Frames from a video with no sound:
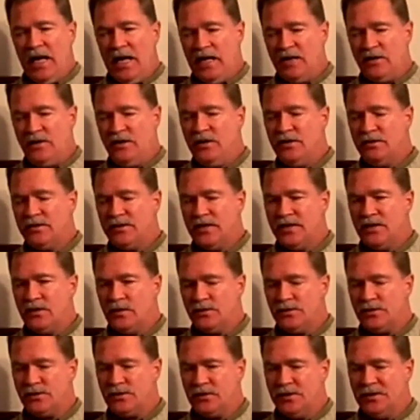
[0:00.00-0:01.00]
And using
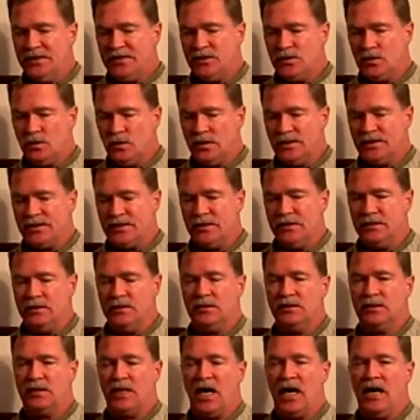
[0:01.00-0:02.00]
those 3
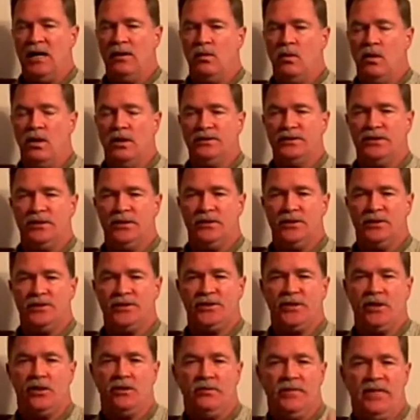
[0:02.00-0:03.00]
sources, I want you to
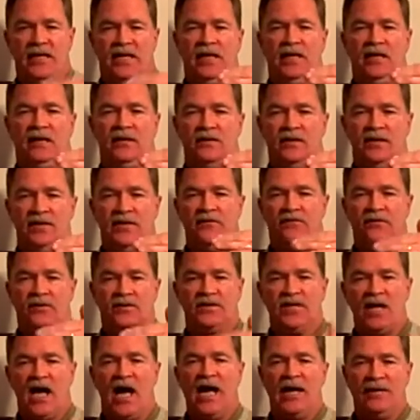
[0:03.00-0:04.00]
show me the
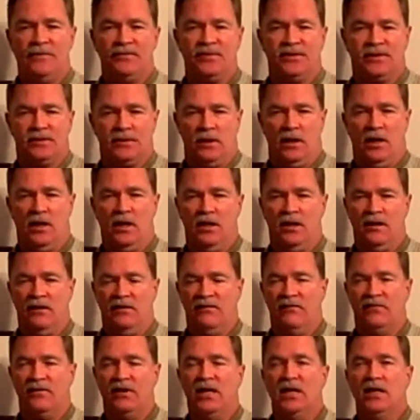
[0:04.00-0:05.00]
different types
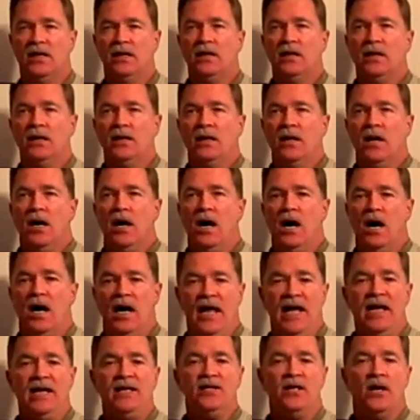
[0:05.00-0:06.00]
of
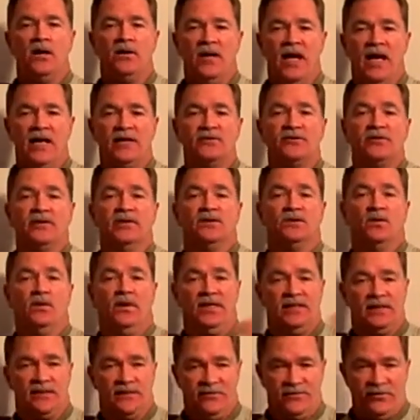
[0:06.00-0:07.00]
endnote entries.
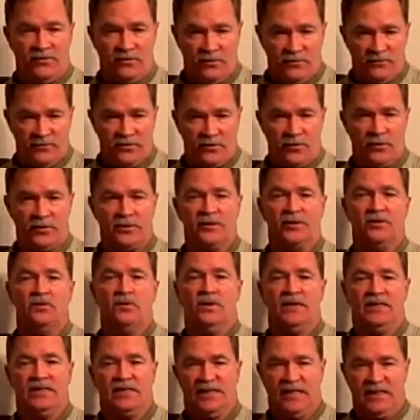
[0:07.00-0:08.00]
What is a full
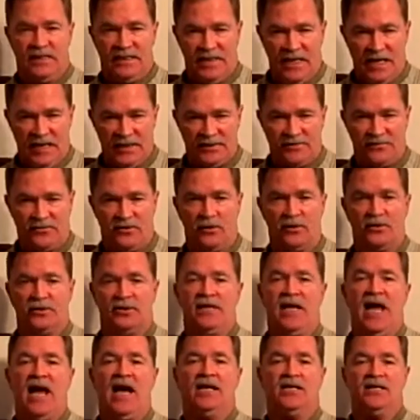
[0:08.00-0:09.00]
version? What is a condensed
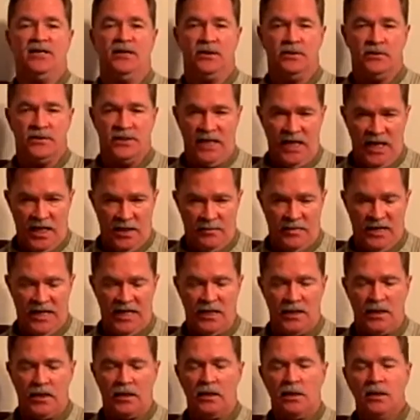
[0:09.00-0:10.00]
version? How to use
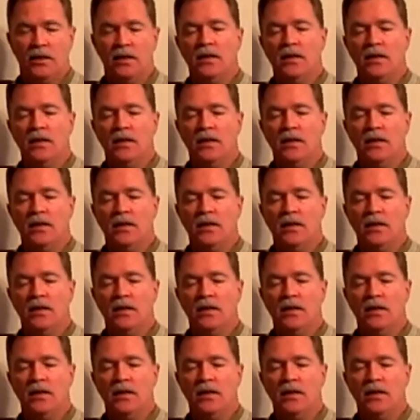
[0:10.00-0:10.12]
IBID.